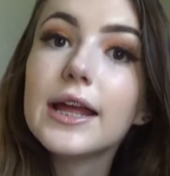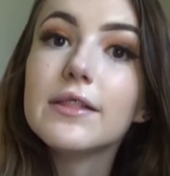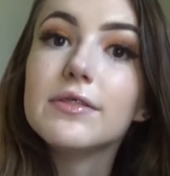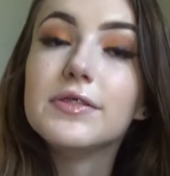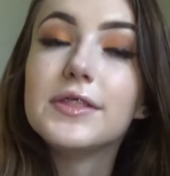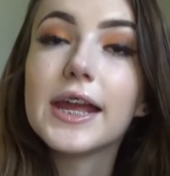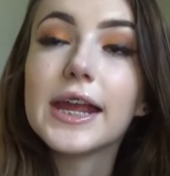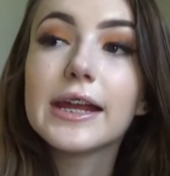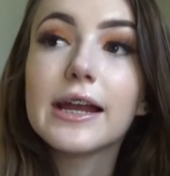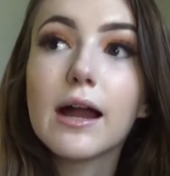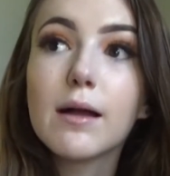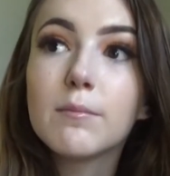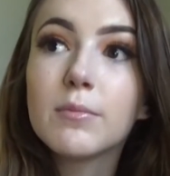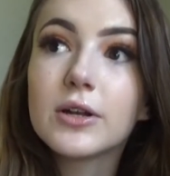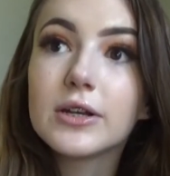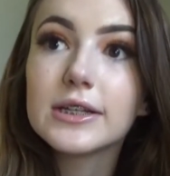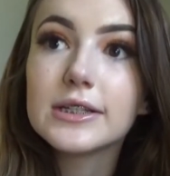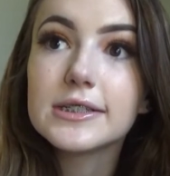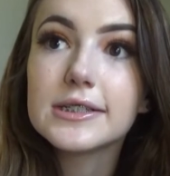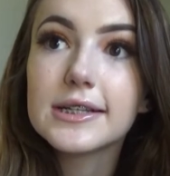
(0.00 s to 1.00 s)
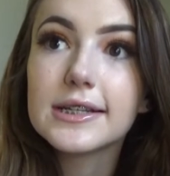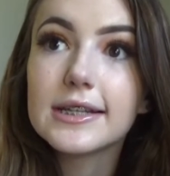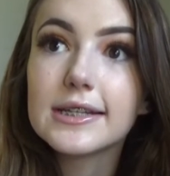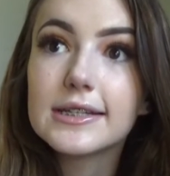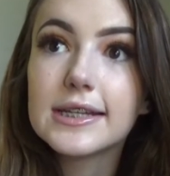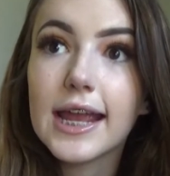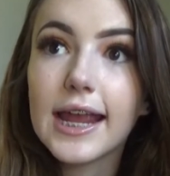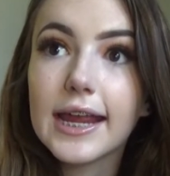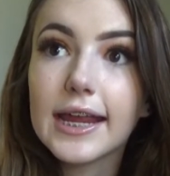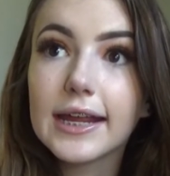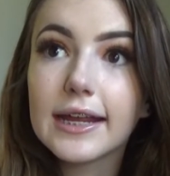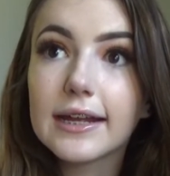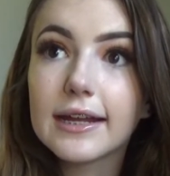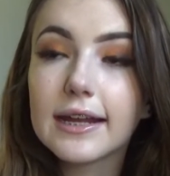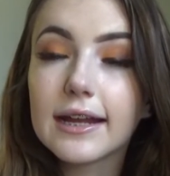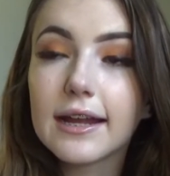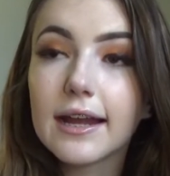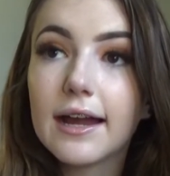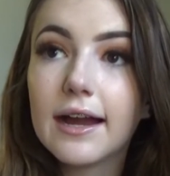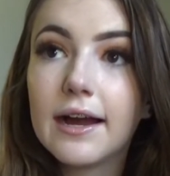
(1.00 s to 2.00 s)
They got put into the
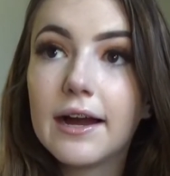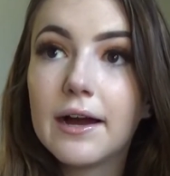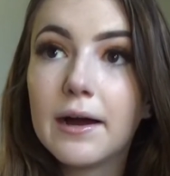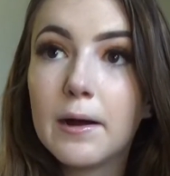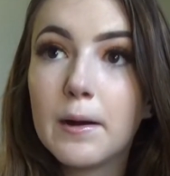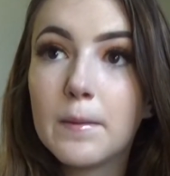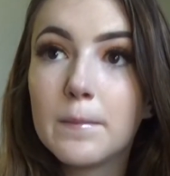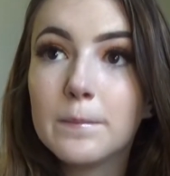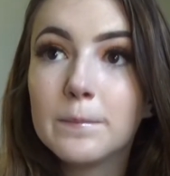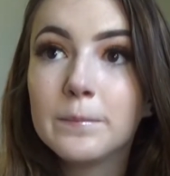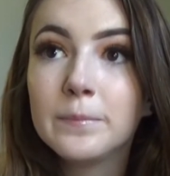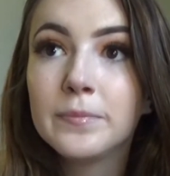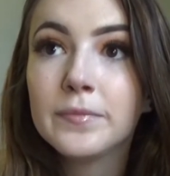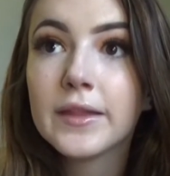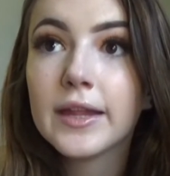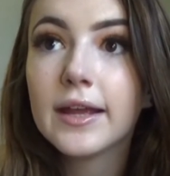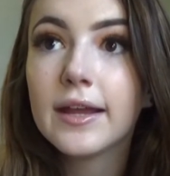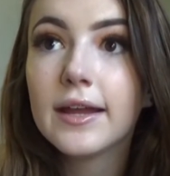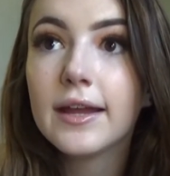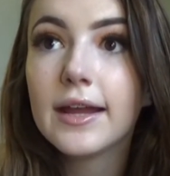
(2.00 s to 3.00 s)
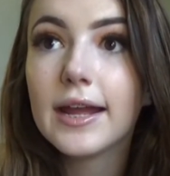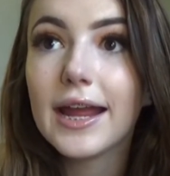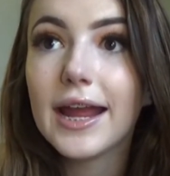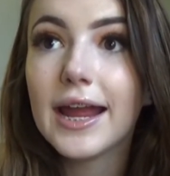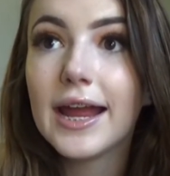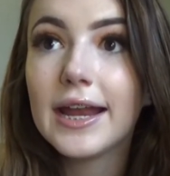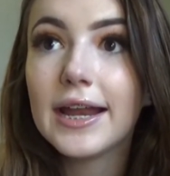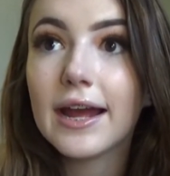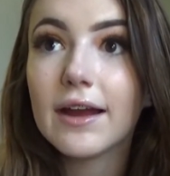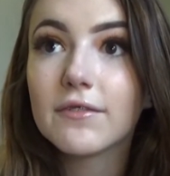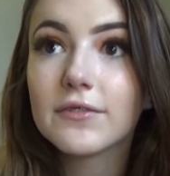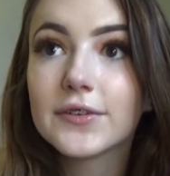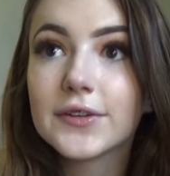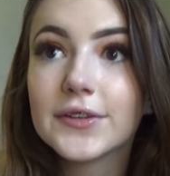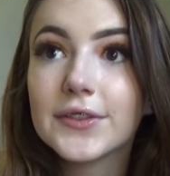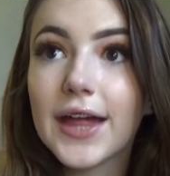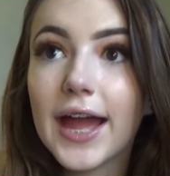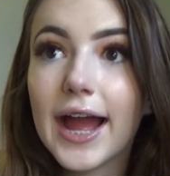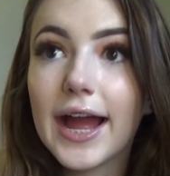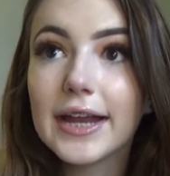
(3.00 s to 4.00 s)
tank, and after
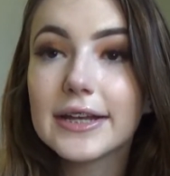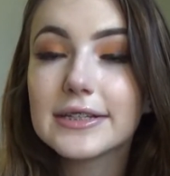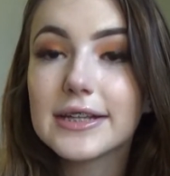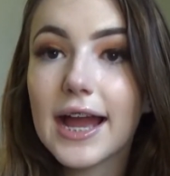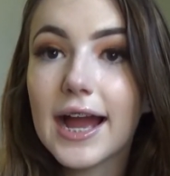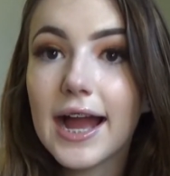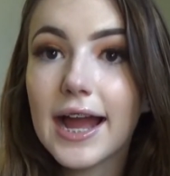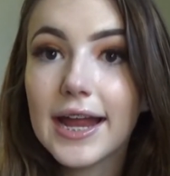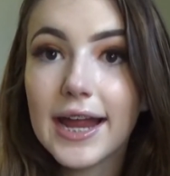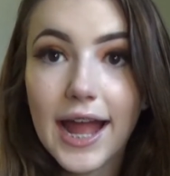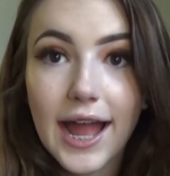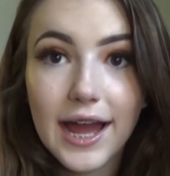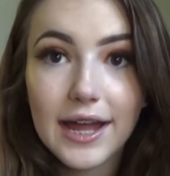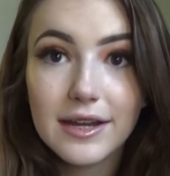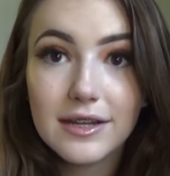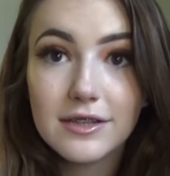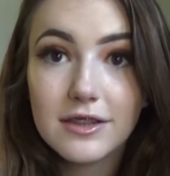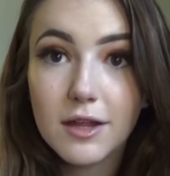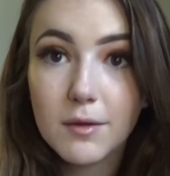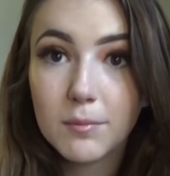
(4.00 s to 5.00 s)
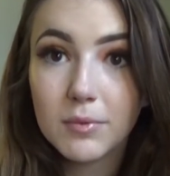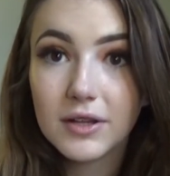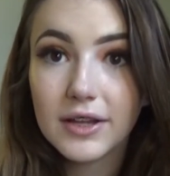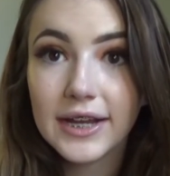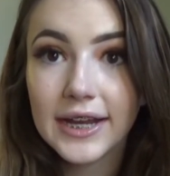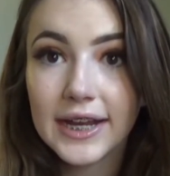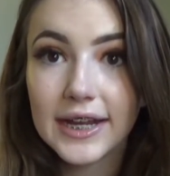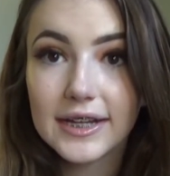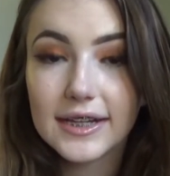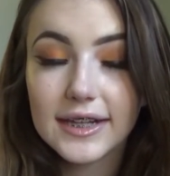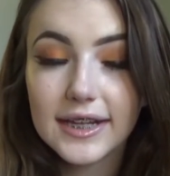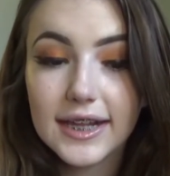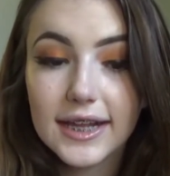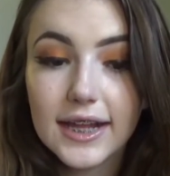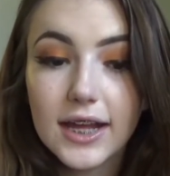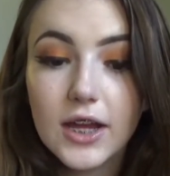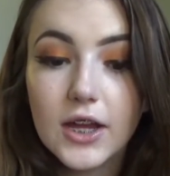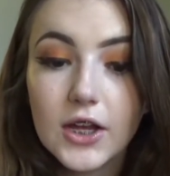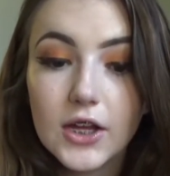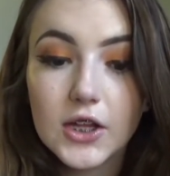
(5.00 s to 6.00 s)
that I added the plants.